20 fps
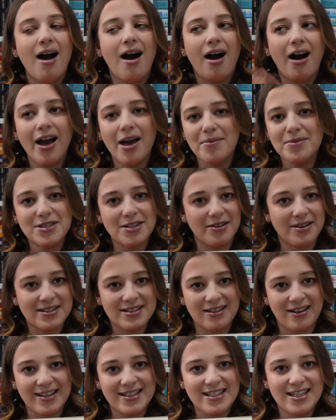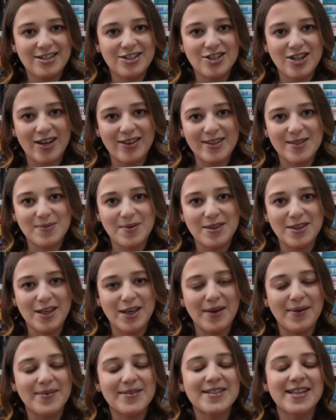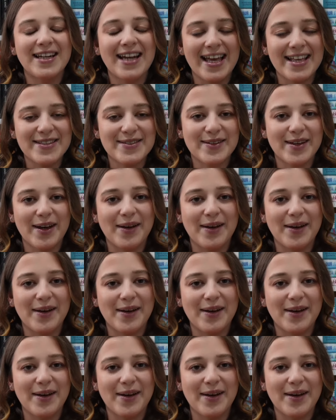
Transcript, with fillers: I am so excited to share these with you, so let's go.